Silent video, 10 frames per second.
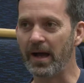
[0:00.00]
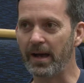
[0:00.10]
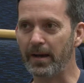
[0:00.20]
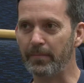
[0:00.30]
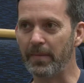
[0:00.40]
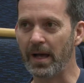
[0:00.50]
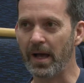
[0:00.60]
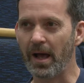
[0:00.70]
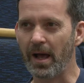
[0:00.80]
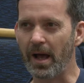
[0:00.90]

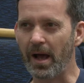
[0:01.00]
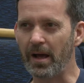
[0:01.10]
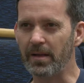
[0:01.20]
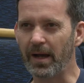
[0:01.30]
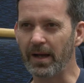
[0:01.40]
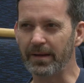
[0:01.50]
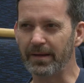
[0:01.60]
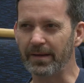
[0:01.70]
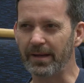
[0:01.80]
And